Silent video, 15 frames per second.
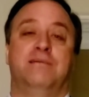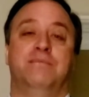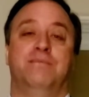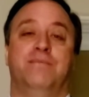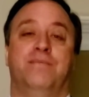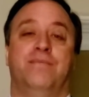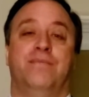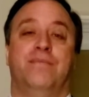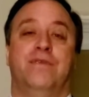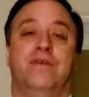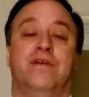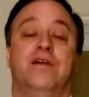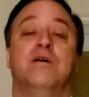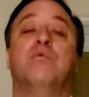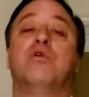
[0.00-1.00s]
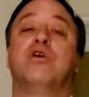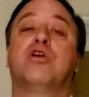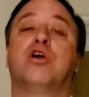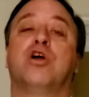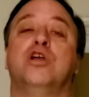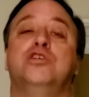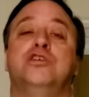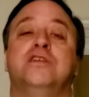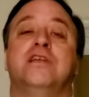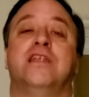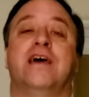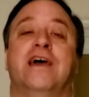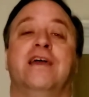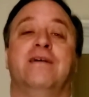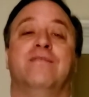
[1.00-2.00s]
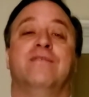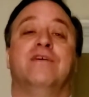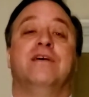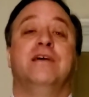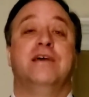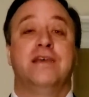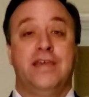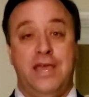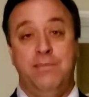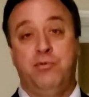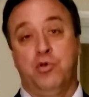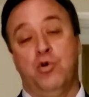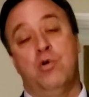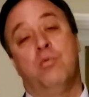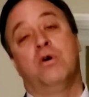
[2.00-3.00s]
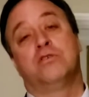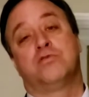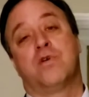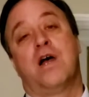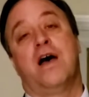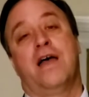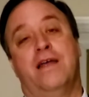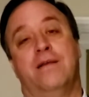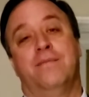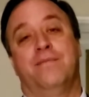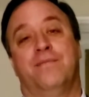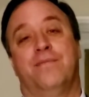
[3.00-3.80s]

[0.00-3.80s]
I want to encourage you today, keep doing what's right,